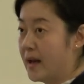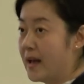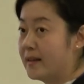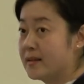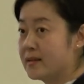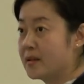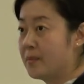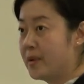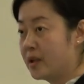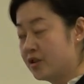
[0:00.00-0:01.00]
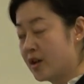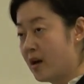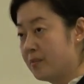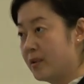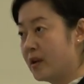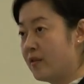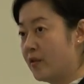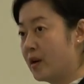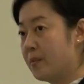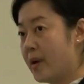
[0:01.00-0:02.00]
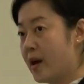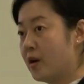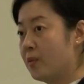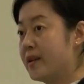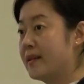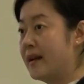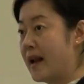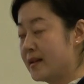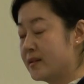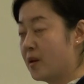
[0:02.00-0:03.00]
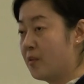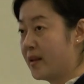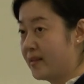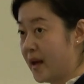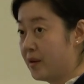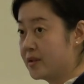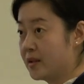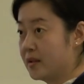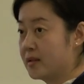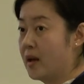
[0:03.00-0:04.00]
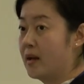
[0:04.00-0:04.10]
And this is a big jump if you compare with less than 1,000